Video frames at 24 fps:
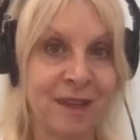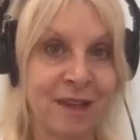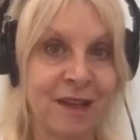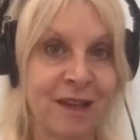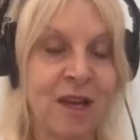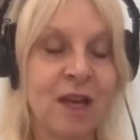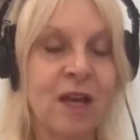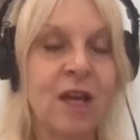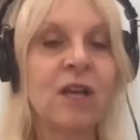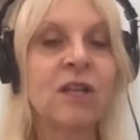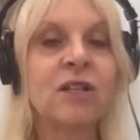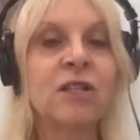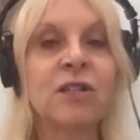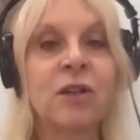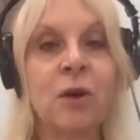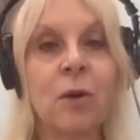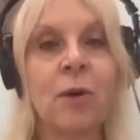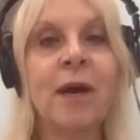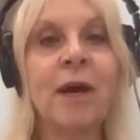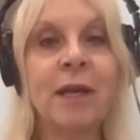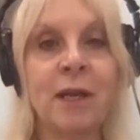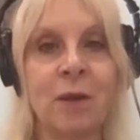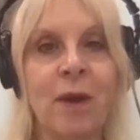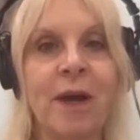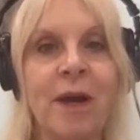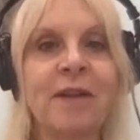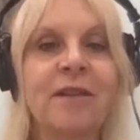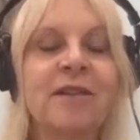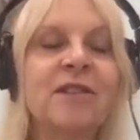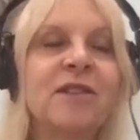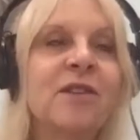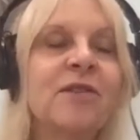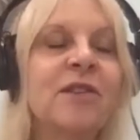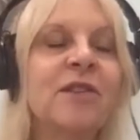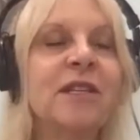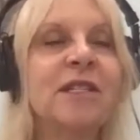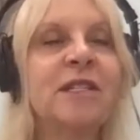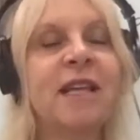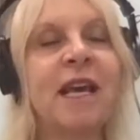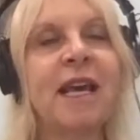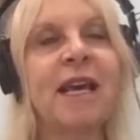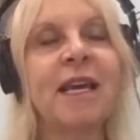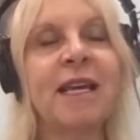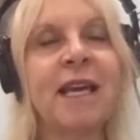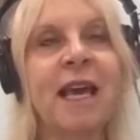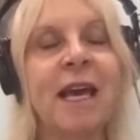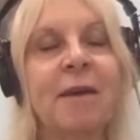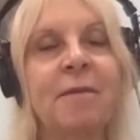So anyway, so the day
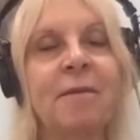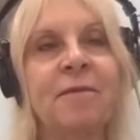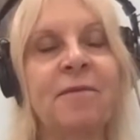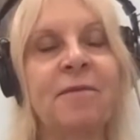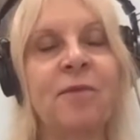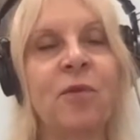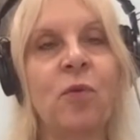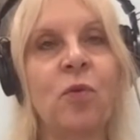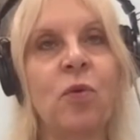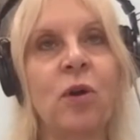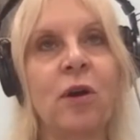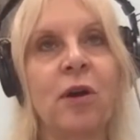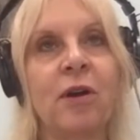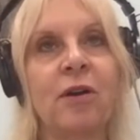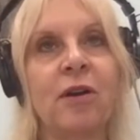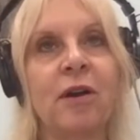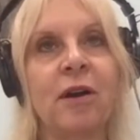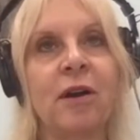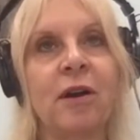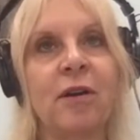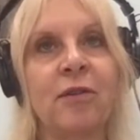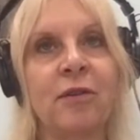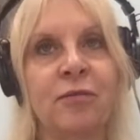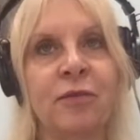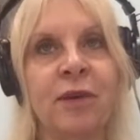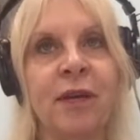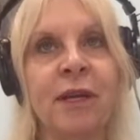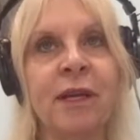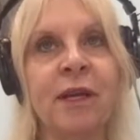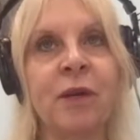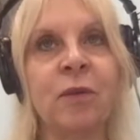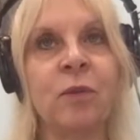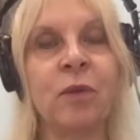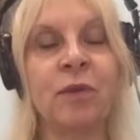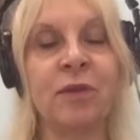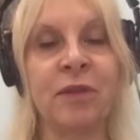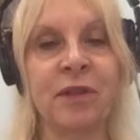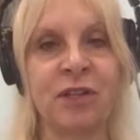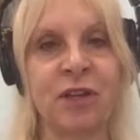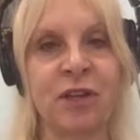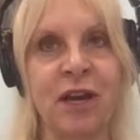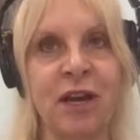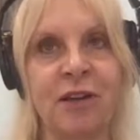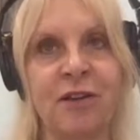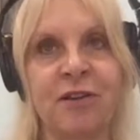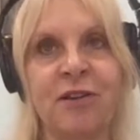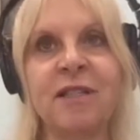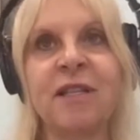came for the reading with the
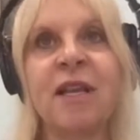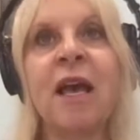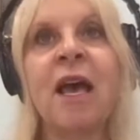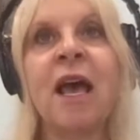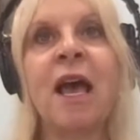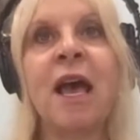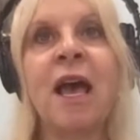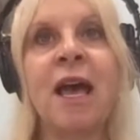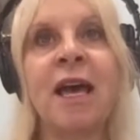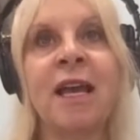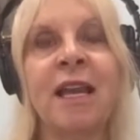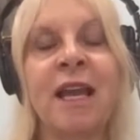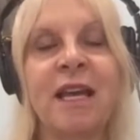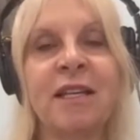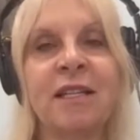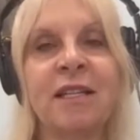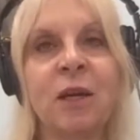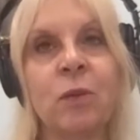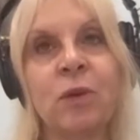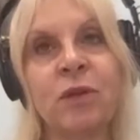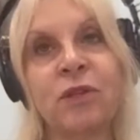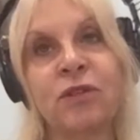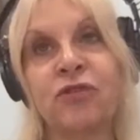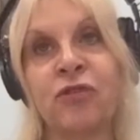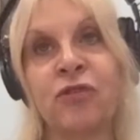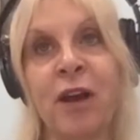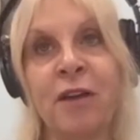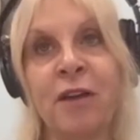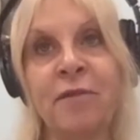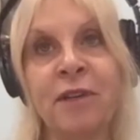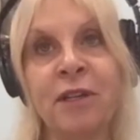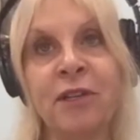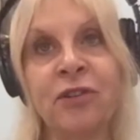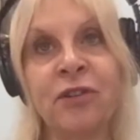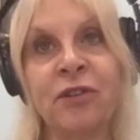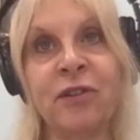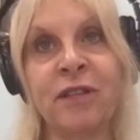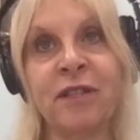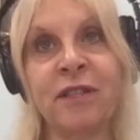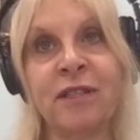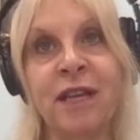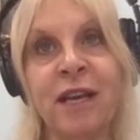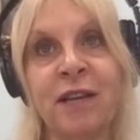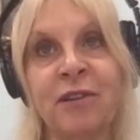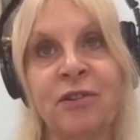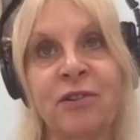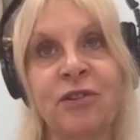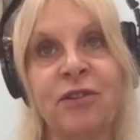Dyers. And as I was driving to the
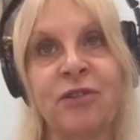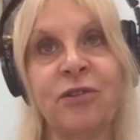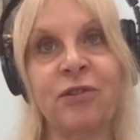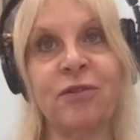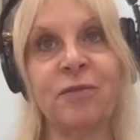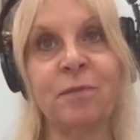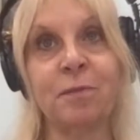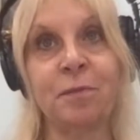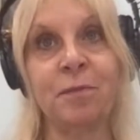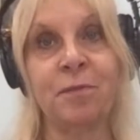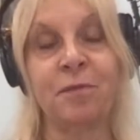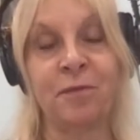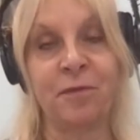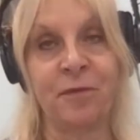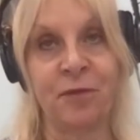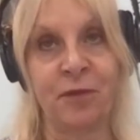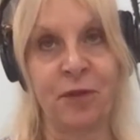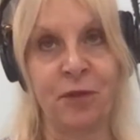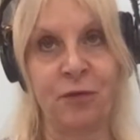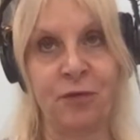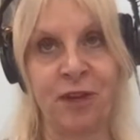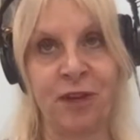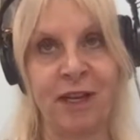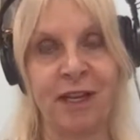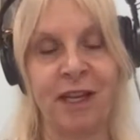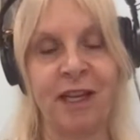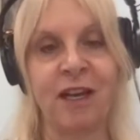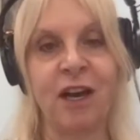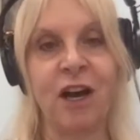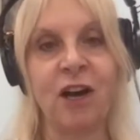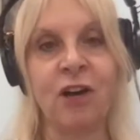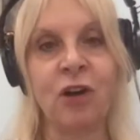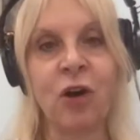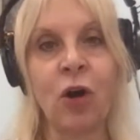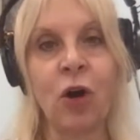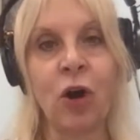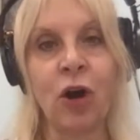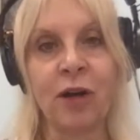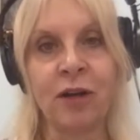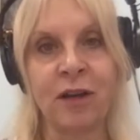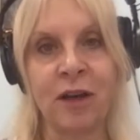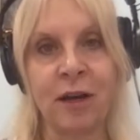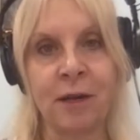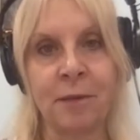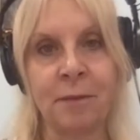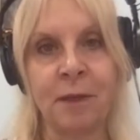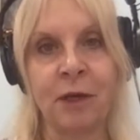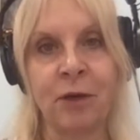center for the reading, a car
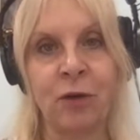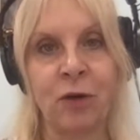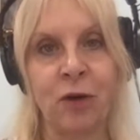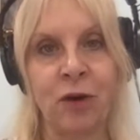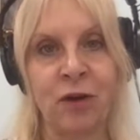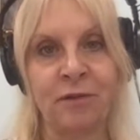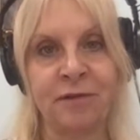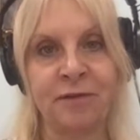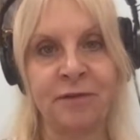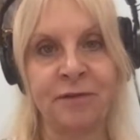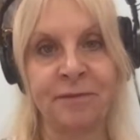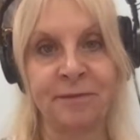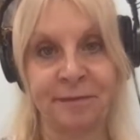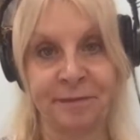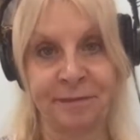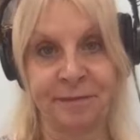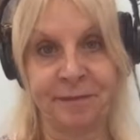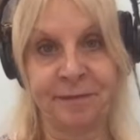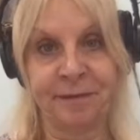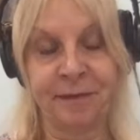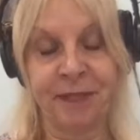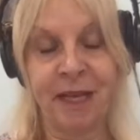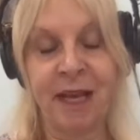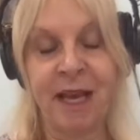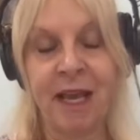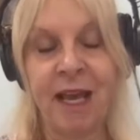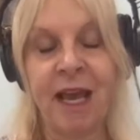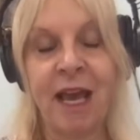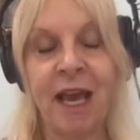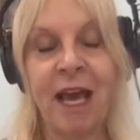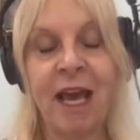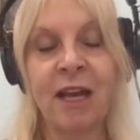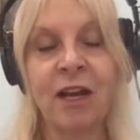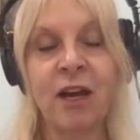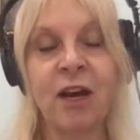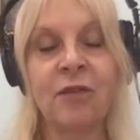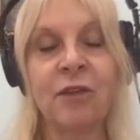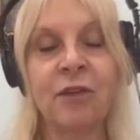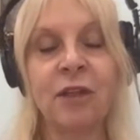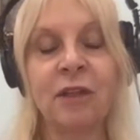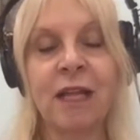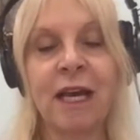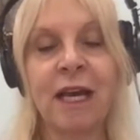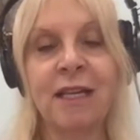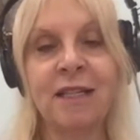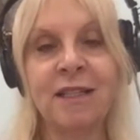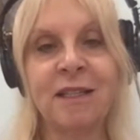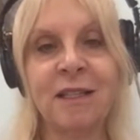cut me off. And on the
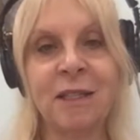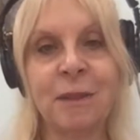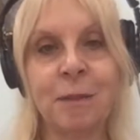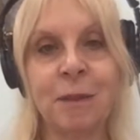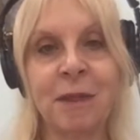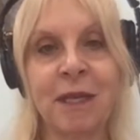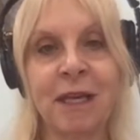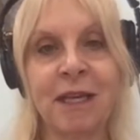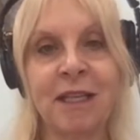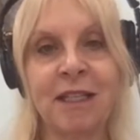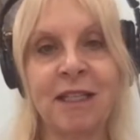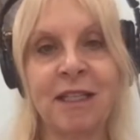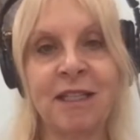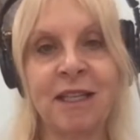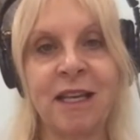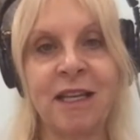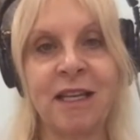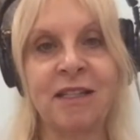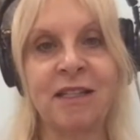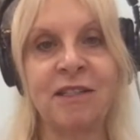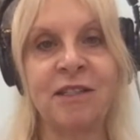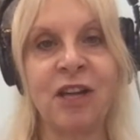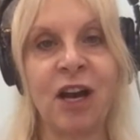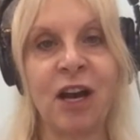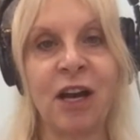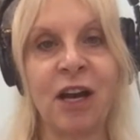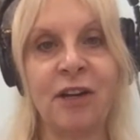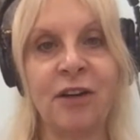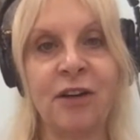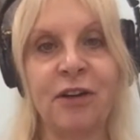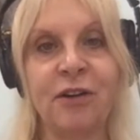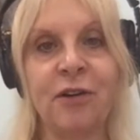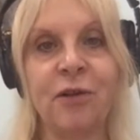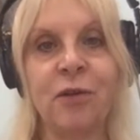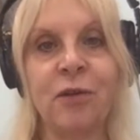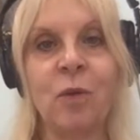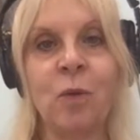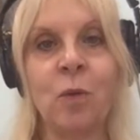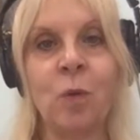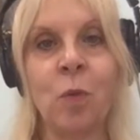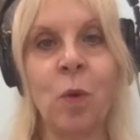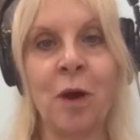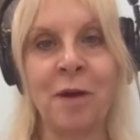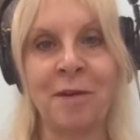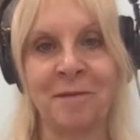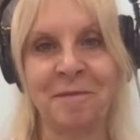license plate, it said Dyer 1.